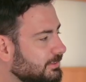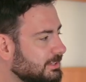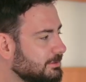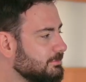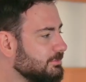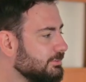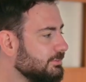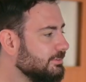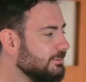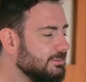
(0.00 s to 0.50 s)

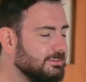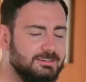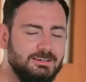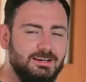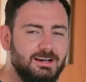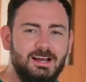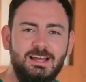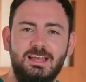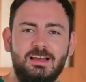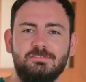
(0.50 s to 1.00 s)
themes?
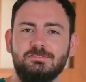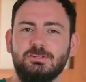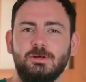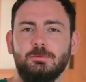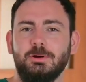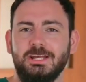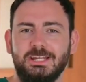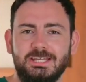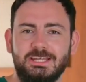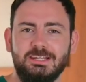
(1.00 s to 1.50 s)
I have
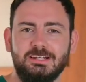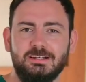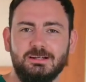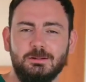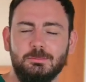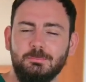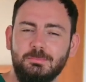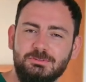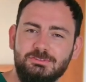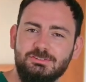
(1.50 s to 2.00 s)
no
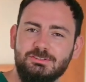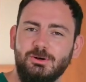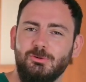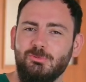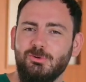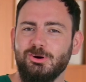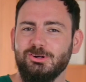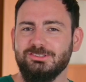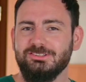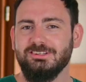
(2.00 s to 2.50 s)
idea. But you
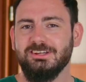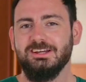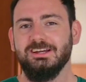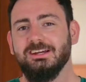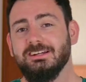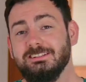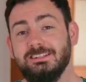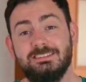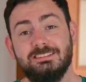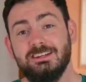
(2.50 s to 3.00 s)
know what?
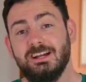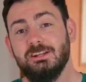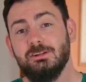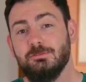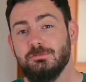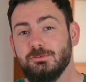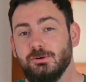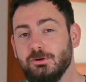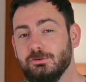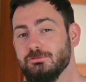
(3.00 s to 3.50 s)
This
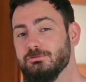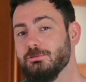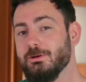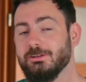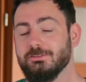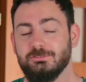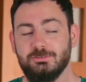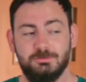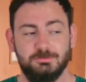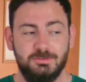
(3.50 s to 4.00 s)
kind of
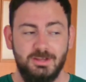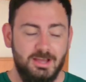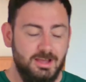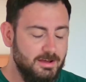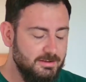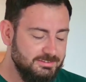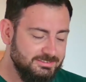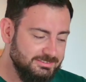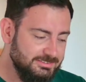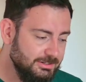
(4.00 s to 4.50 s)
contrast of
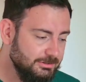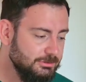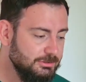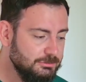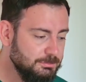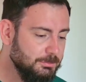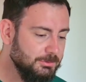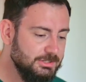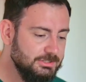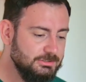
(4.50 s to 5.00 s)
a
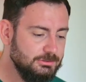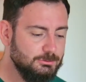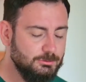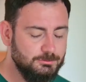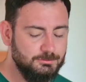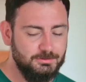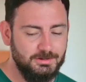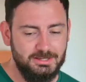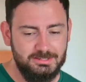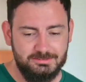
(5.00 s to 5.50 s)
serious
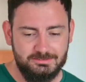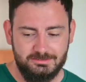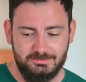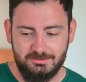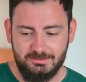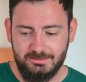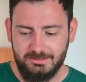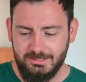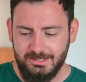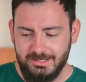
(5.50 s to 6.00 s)
political
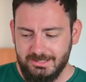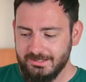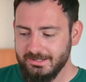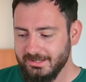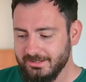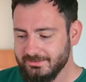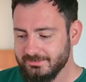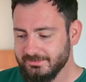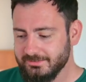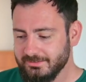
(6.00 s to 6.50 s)
face in
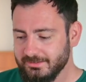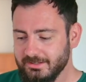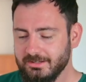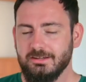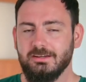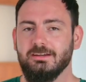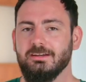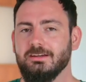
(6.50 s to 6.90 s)
this,